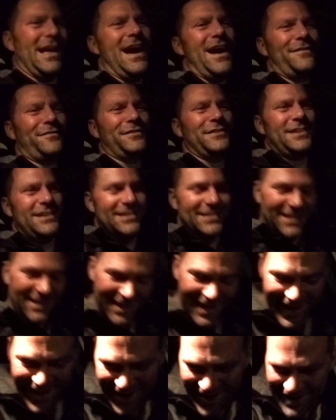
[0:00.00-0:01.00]
laughing. He's
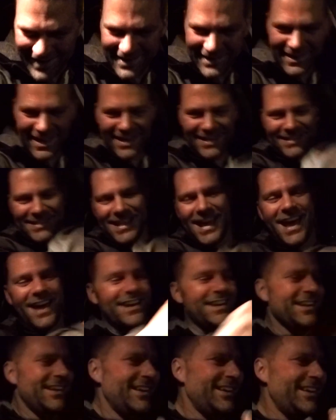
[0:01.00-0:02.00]
like, ah, and he likes that.